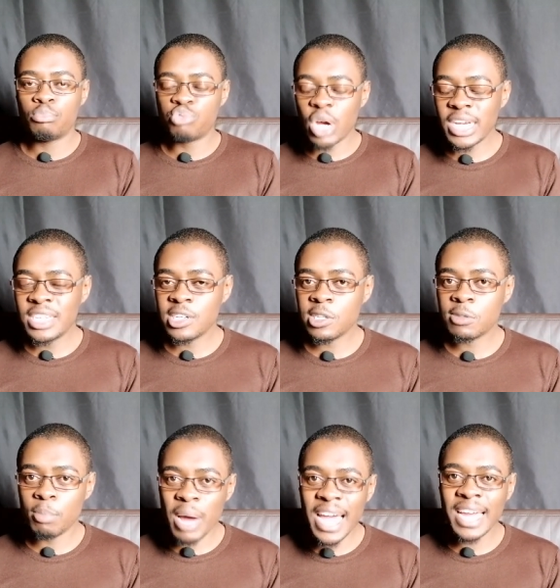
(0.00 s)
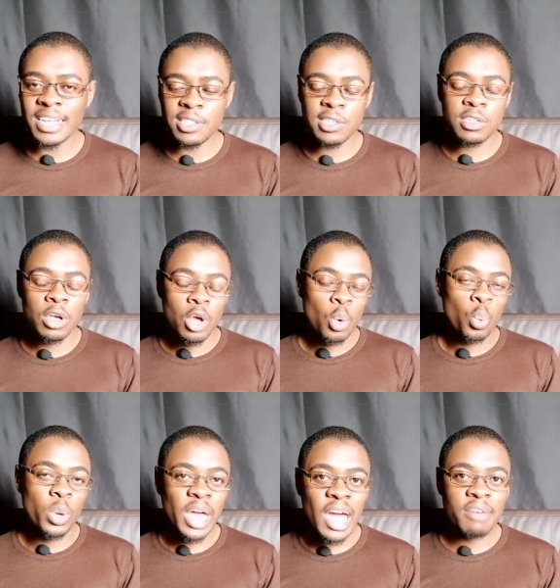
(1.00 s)
brightest minds
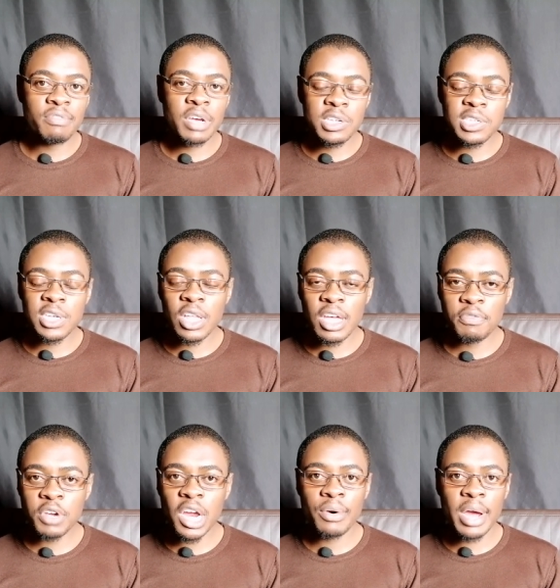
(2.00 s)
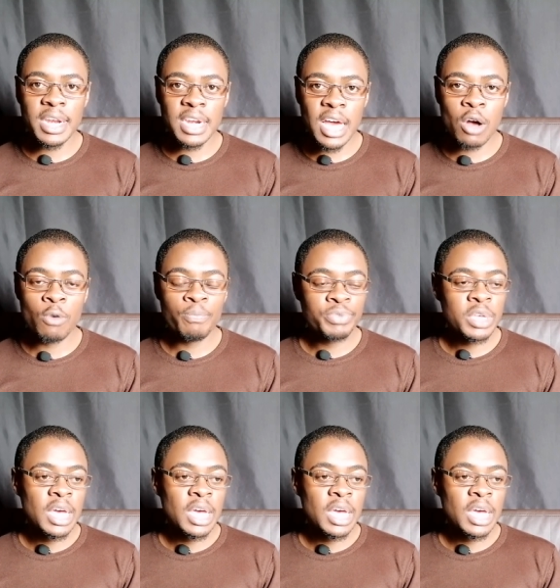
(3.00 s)
we have in South Africa right now.